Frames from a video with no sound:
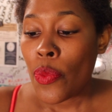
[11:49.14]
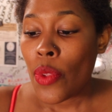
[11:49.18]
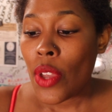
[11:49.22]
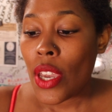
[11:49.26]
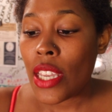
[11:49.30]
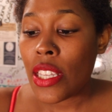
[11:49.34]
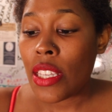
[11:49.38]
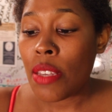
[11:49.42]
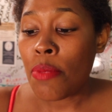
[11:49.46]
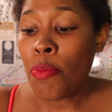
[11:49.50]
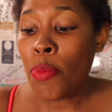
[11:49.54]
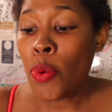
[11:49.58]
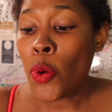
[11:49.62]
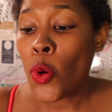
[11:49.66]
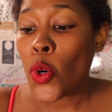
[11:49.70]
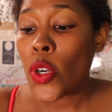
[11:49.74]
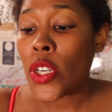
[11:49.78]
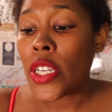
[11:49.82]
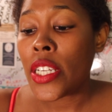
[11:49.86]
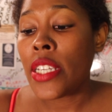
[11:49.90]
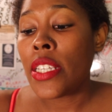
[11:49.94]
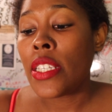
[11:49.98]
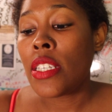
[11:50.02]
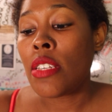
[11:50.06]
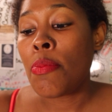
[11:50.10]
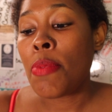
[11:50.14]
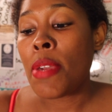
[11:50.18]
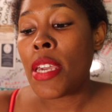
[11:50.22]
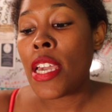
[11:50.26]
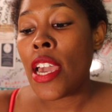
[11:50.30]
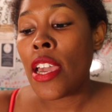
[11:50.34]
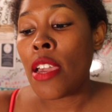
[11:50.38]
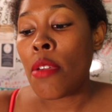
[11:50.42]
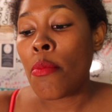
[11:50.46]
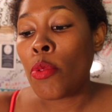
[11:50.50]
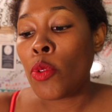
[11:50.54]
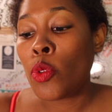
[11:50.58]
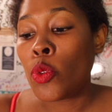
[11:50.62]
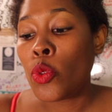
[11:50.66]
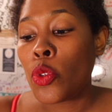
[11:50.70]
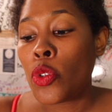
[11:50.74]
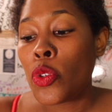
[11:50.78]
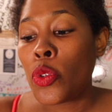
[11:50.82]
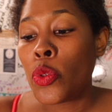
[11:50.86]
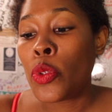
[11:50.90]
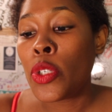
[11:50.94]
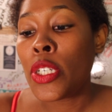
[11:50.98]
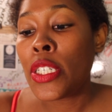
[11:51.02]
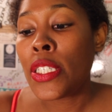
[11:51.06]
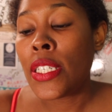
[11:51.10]
it's important to be able
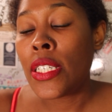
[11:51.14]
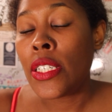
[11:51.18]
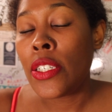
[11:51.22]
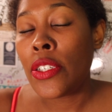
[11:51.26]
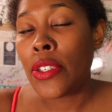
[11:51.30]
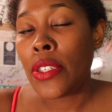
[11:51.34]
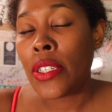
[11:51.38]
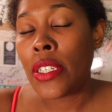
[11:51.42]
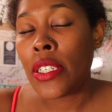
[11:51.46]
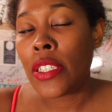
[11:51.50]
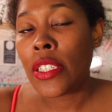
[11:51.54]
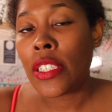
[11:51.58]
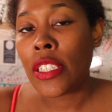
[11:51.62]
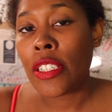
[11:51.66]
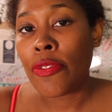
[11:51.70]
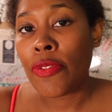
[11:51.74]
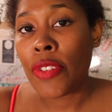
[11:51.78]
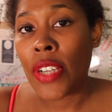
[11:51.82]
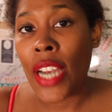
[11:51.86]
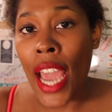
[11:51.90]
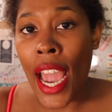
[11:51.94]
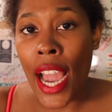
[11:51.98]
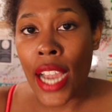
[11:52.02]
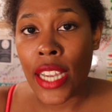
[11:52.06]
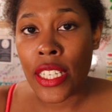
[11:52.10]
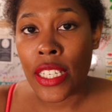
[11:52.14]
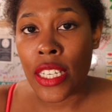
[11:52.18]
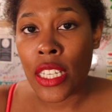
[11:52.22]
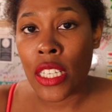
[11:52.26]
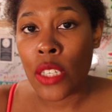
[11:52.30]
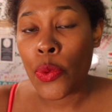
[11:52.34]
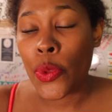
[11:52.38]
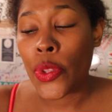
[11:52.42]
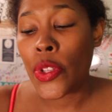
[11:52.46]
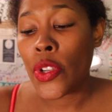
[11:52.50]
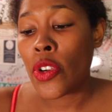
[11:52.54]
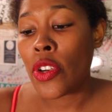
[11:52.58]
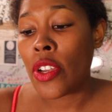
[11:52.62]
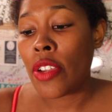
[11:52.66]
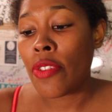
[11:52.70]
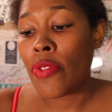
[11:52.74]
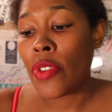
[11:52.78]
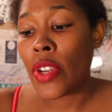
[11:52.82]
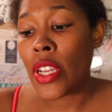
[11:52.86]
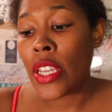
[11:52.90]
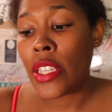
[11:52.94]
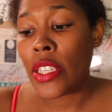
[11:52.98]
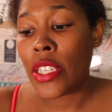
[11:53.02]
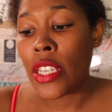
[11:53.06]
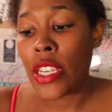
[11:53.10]
to listen to these different accents with their
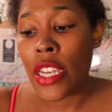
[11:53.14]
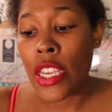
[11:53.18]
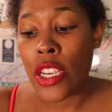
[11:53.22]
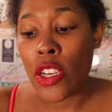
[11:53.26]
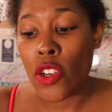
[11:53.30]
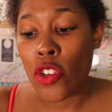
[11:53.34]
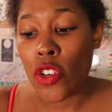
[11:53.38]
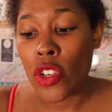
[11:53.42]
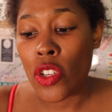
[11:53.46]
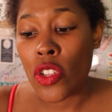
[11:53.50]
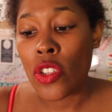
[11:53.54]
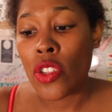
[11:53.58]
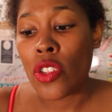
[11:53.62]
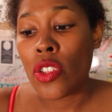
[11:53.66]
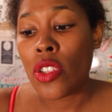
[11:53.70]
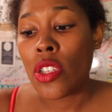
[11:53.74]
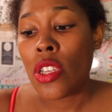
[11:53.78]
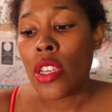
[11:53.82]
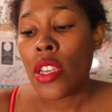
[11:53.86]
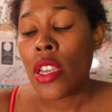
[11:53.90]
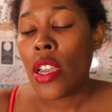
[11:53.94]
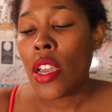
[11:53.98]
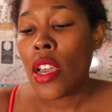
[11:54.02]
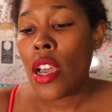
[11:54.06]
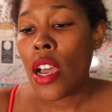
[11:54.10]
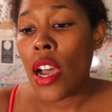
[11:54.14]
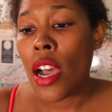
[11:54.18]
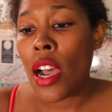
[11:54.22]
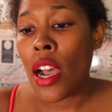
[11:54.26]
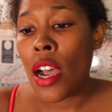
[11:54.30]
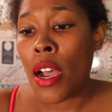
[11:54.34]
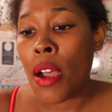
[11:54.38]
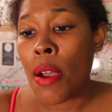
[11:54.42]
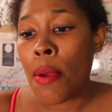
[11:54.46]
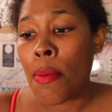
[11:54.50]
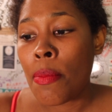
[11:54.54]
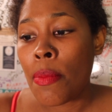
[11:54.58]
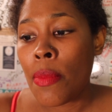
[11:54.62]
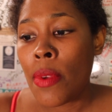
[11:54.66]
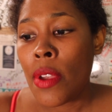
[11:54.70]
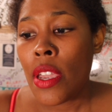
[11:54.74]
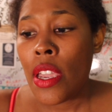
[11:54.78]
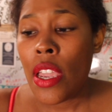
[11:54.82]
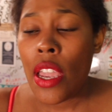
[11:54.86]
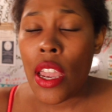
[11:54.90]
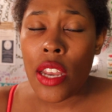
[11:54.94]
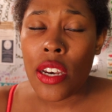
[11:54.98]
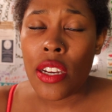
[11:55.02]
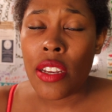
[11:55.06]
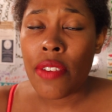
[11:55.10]
different intonations, and
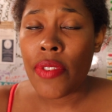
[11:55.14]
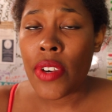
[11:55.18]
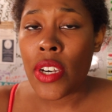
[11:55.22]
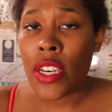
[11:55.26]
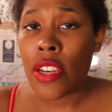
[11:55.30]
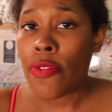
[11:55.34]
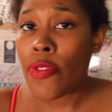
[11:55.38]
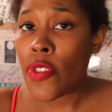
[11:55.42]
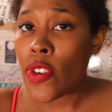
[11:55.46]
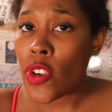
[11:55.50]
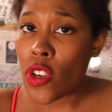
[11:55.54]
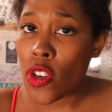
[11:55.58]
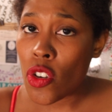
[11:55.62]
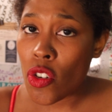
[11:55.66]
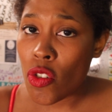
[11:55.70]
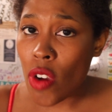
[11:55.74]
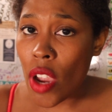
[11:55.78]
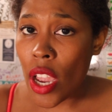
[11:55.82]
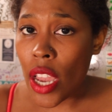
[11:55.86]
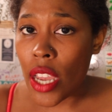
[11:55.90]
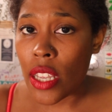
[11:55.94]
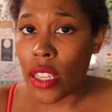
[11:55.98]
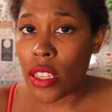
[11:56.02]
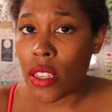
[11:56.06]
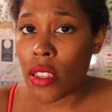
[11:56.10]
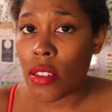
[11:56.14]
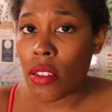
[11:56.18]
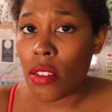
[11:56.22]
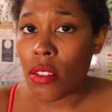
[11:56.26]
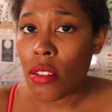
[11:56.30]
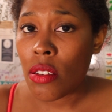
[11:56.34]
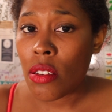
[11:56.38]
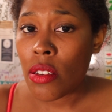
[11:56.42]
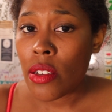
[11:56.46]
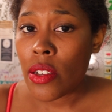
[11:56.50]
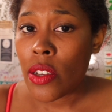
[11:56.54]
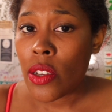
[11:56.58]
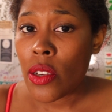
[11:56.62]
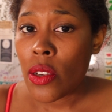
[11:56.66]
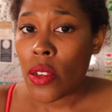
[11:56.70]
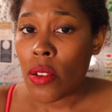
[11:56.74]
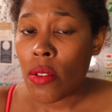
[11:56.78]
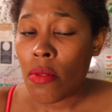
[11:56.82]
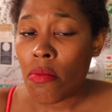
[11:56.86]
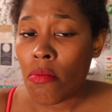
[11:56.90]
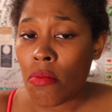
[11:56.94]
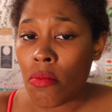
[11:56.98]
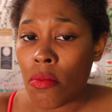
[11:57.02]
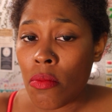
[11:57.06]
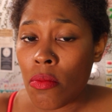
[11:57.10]
even different stress.
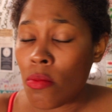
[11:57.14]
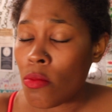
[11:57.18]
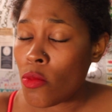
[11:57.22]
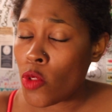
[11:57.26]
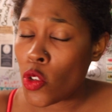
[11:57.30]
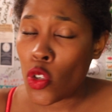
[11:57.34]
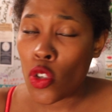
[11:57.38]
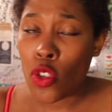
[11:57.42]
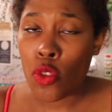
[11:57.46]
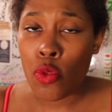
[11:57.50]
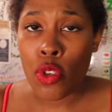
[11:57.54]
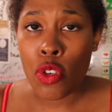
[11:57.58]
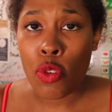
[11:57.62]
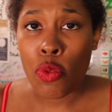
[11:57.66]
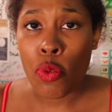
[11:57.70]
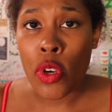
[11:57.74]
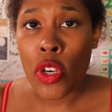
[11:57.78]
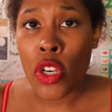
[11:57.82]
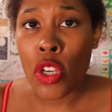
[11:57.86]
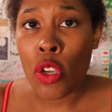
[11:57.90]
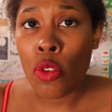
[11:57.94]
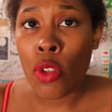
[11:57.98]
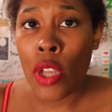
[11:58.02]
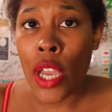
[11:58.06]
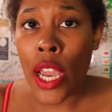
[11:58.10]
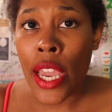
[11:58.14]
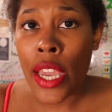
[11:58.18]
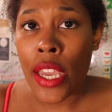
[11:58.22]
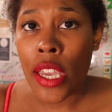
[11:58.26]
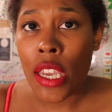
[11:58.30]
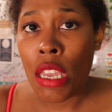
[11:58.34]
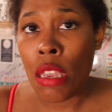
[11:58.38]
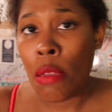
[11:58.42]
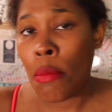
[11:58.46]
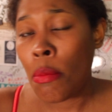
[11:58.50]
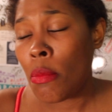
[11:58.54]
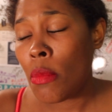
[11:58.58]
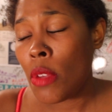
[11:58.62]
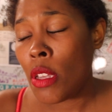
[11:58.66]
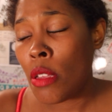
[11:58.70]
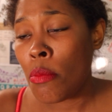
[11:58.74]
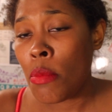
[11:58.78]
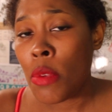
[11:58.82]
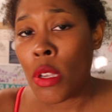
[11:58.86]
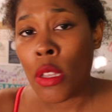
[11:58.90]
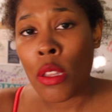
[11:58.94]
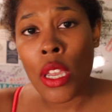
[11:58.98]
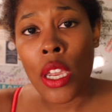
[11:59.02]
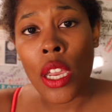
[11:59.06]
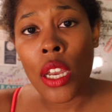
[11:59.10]
Choose which one you like,
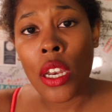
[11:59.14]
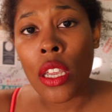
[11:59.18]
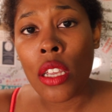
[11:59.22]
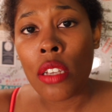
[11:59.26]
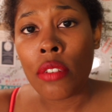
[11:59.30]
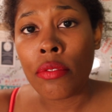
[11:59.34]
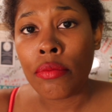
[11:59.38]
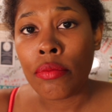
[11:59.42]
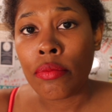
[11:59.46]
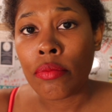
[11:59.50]
emulate it,